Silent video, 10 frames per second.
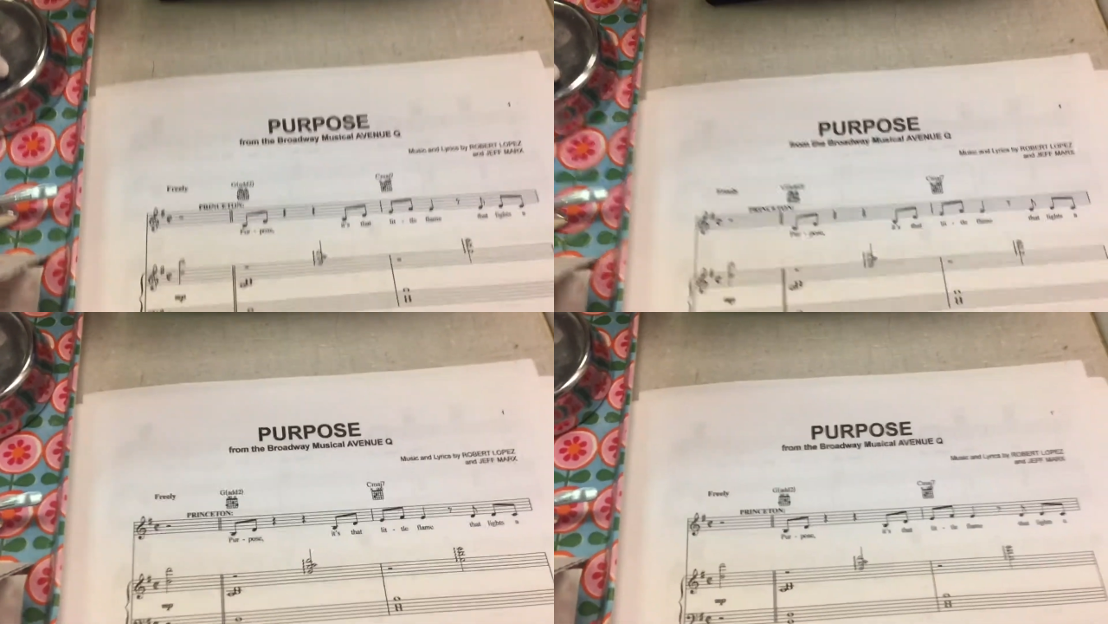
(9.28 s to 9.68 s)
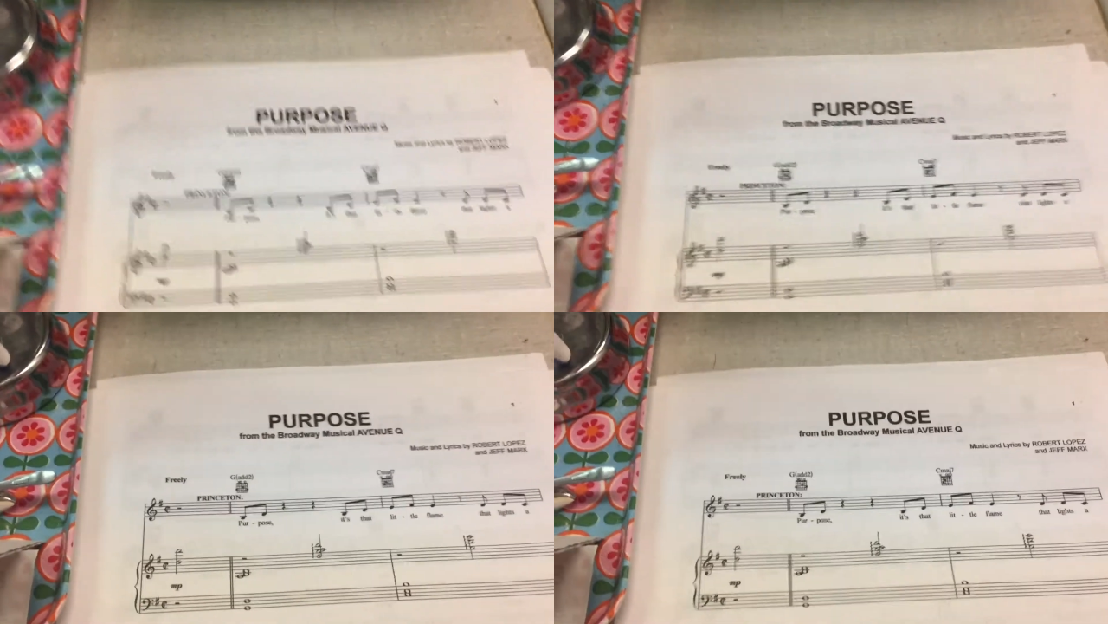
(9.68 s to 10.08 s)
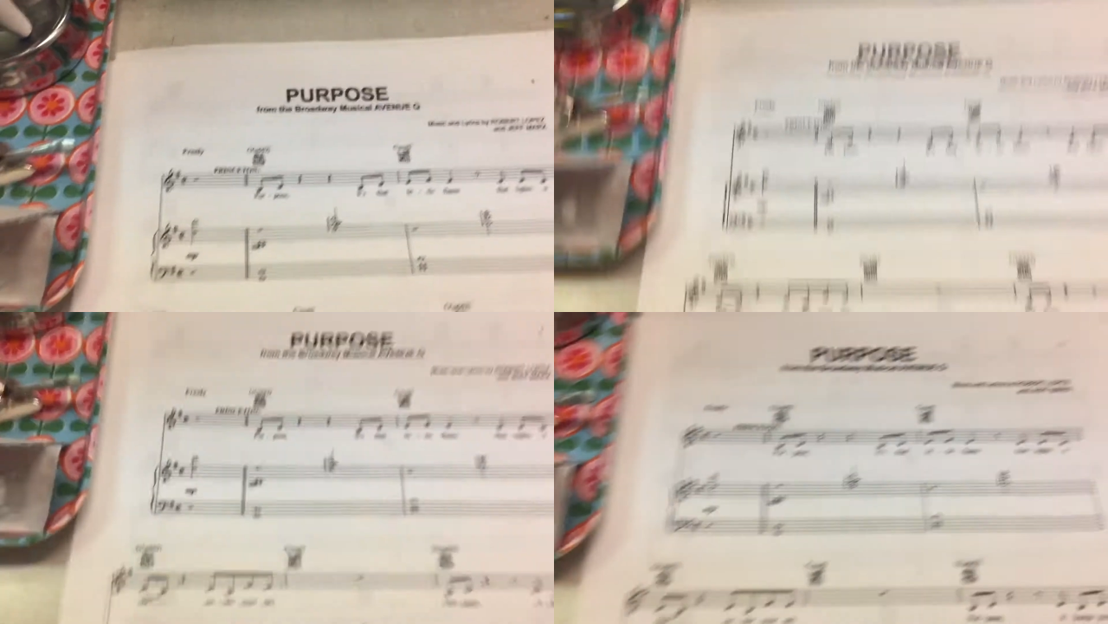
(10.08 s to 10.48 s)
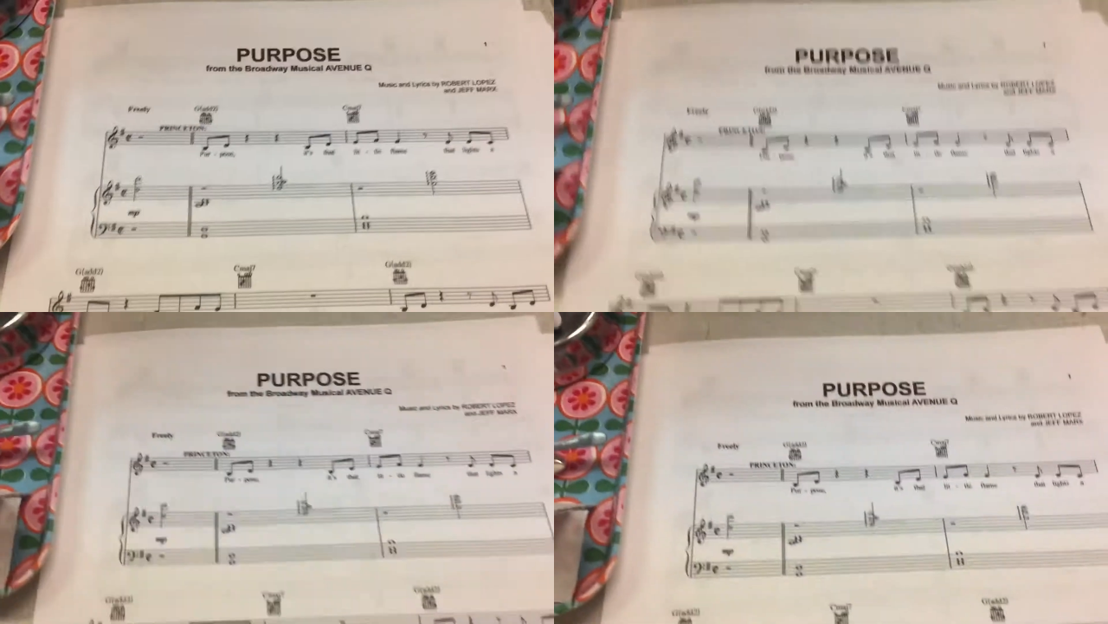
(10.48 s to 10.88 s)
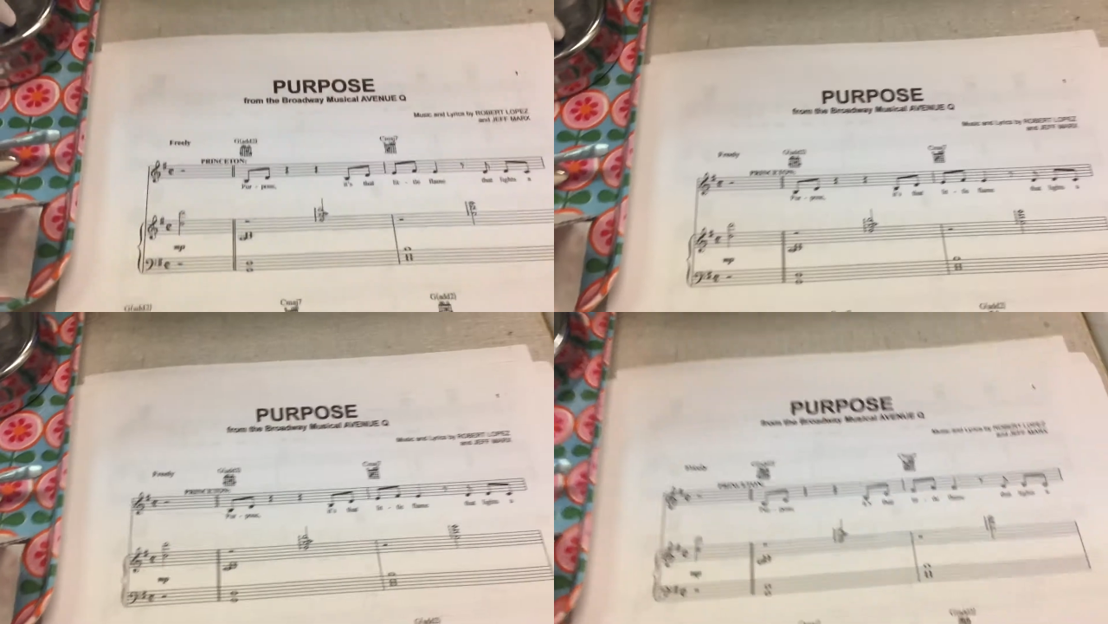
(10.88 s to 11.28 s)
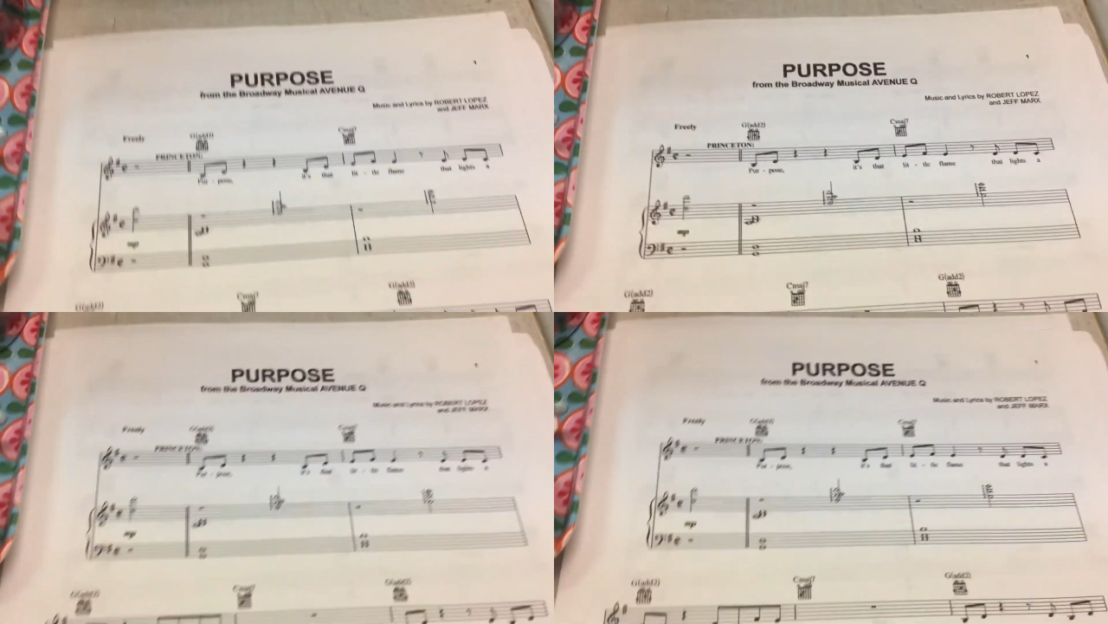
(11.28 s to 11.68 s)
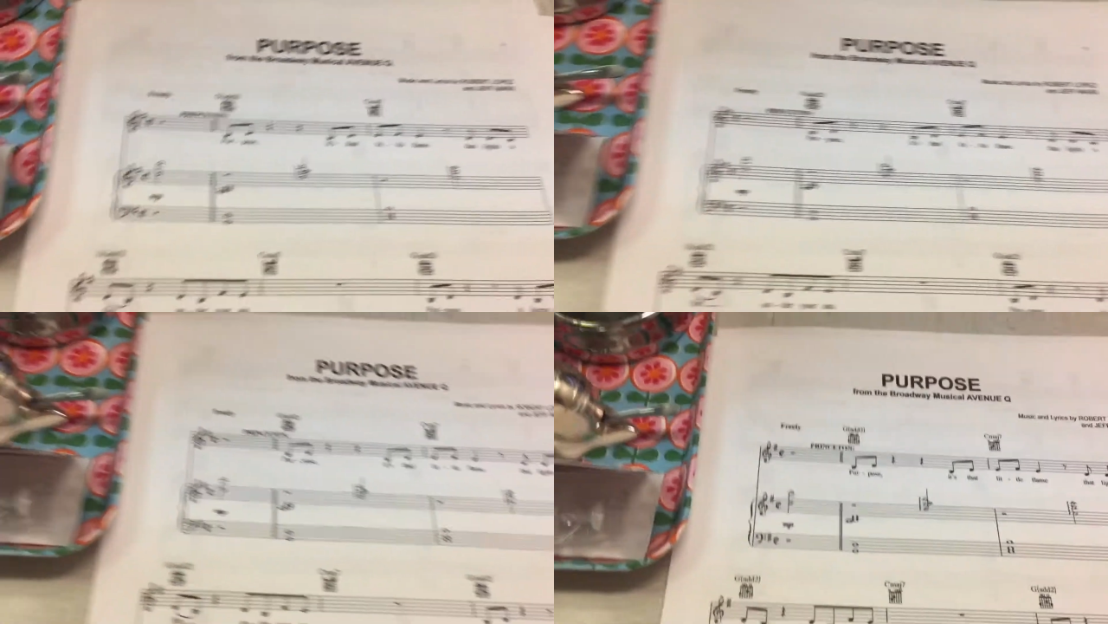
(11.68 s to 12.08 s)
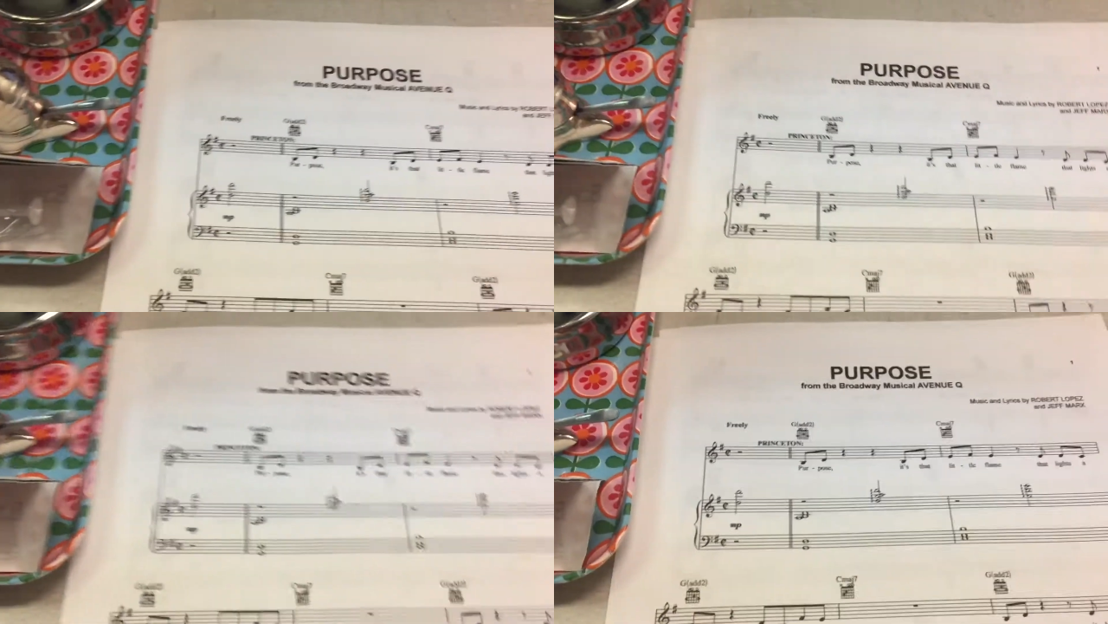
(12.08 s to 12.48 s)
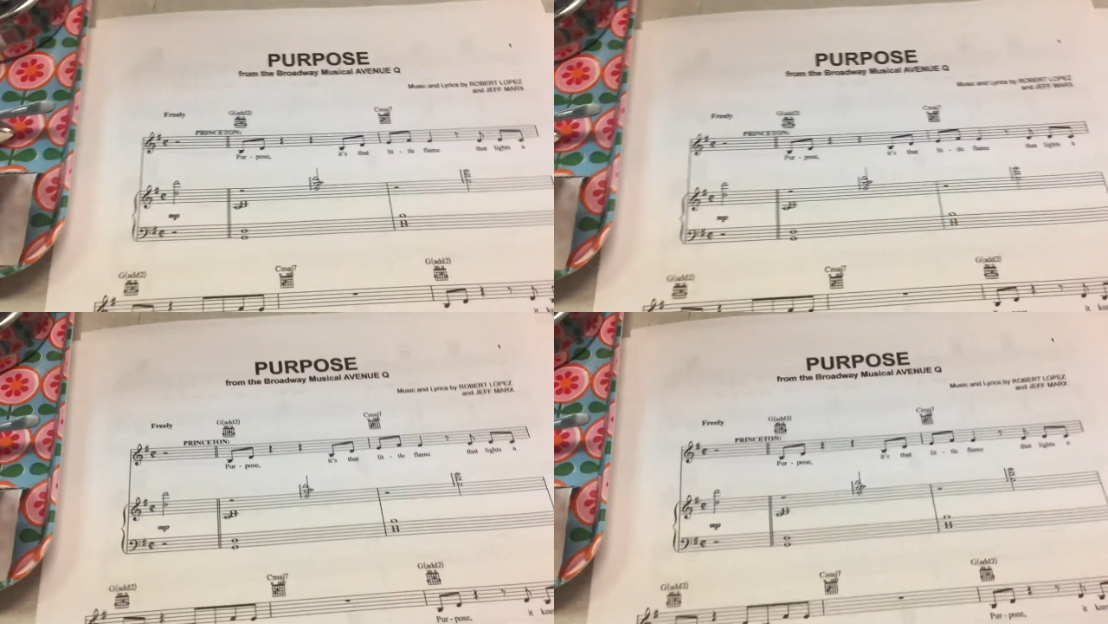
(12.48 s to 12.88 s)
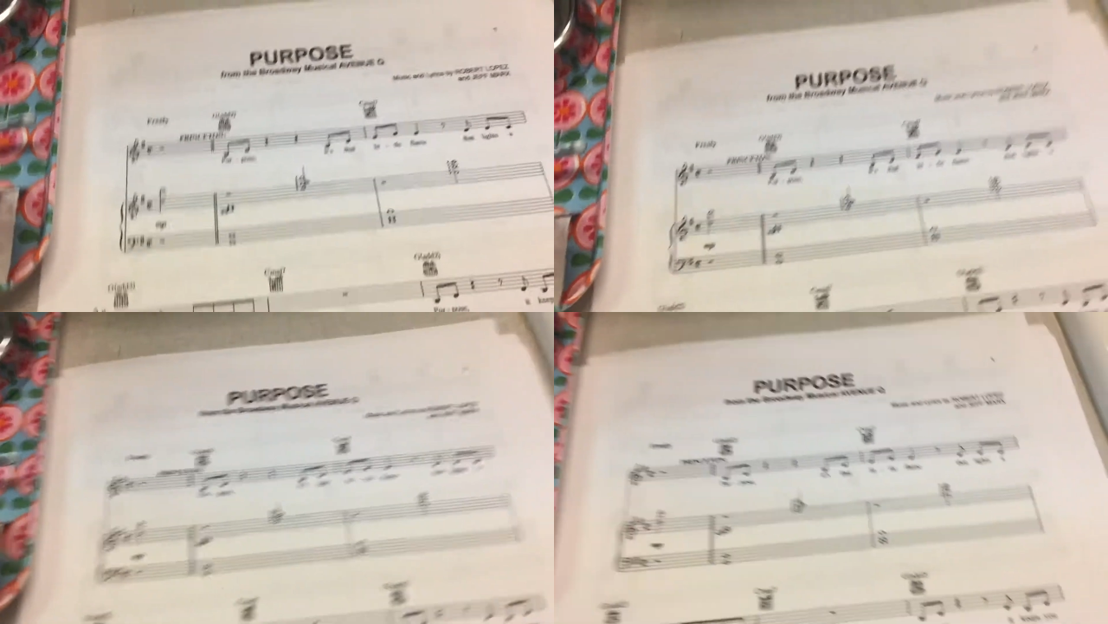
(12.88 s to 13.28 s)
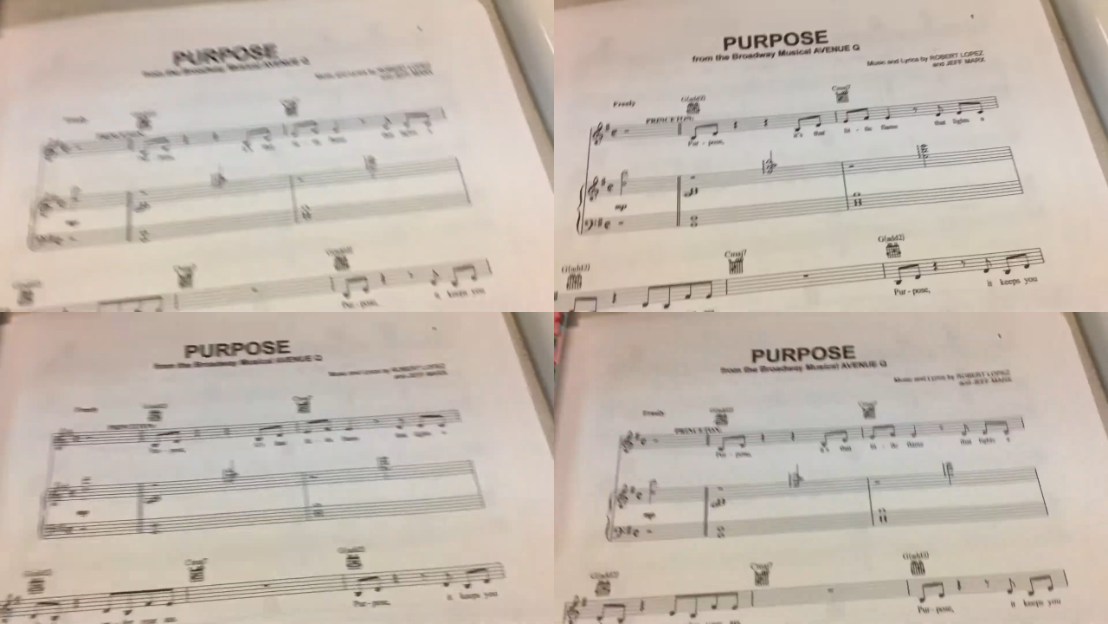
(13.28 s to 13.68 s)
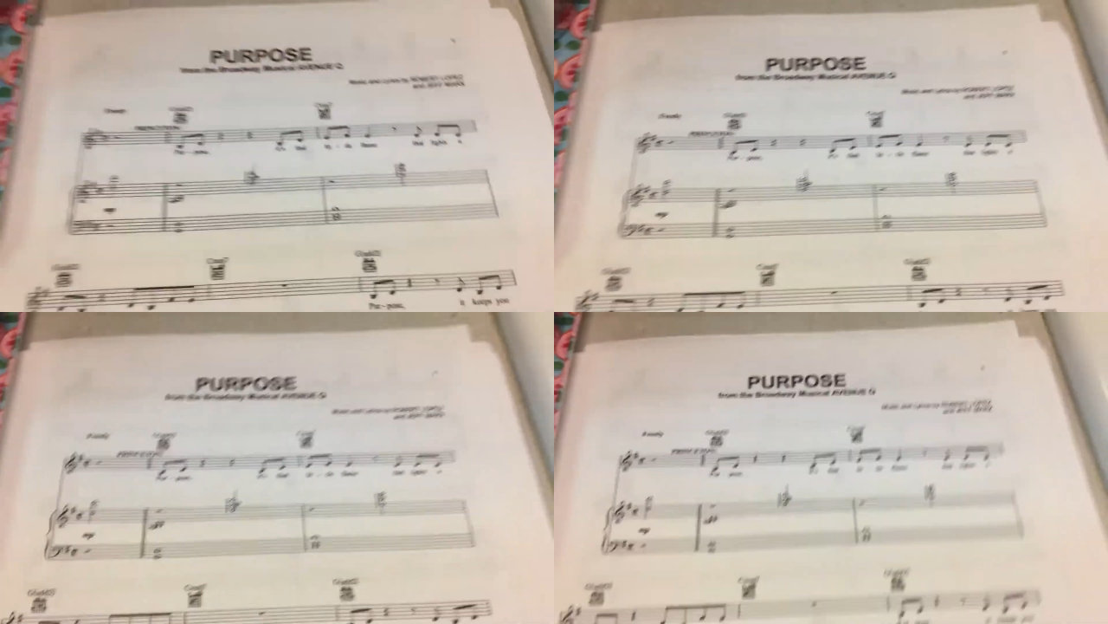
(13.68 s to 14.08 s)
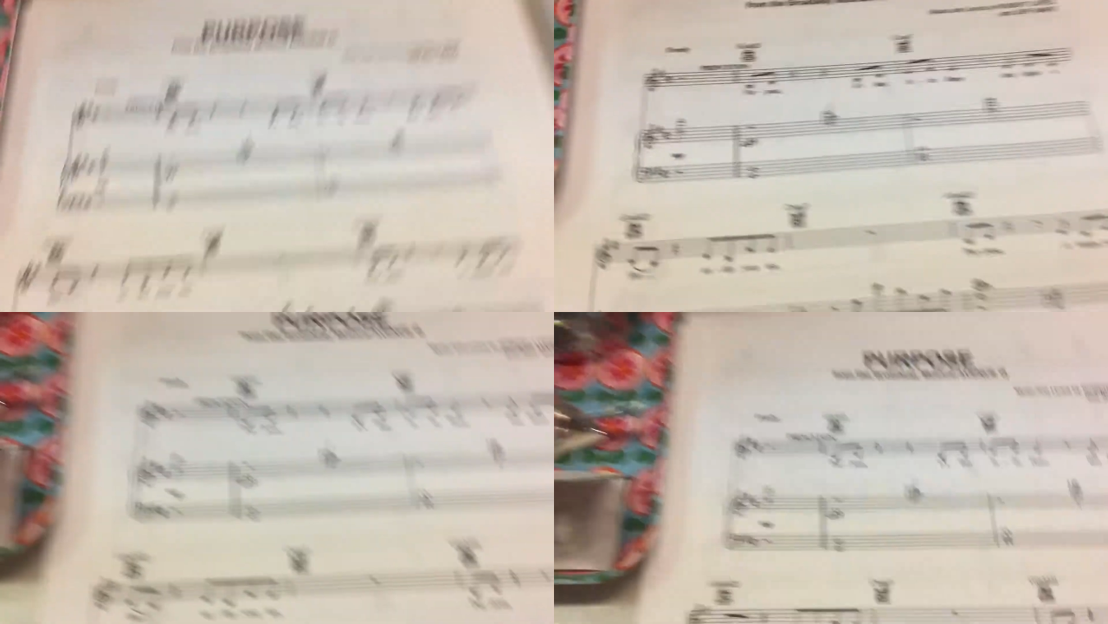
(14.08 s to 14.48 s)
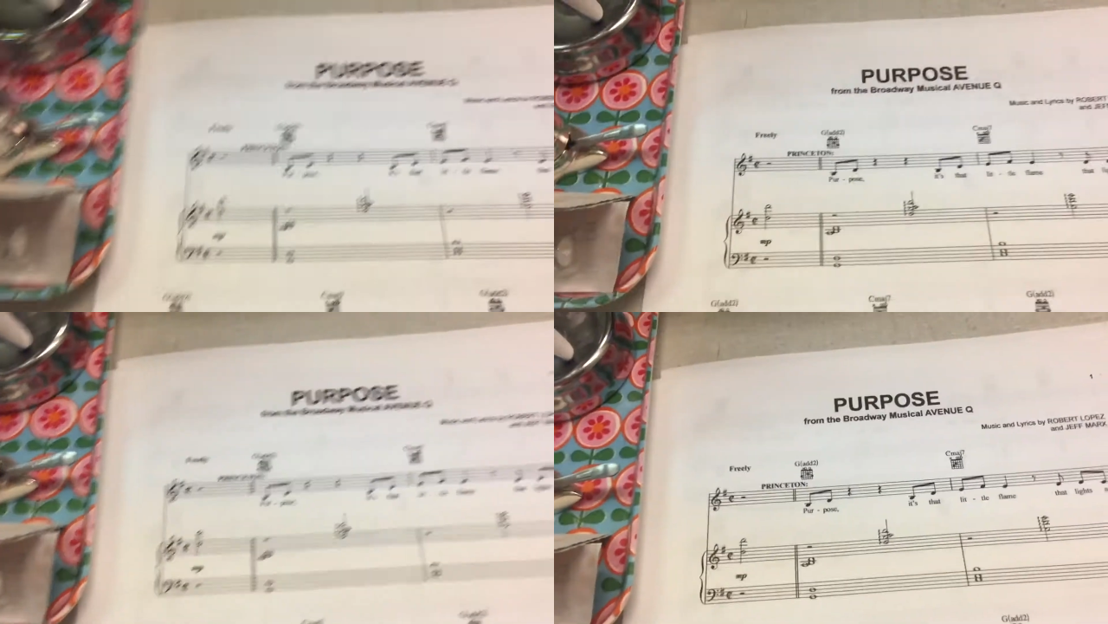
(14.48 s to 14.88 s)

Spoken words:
(no speaker visible)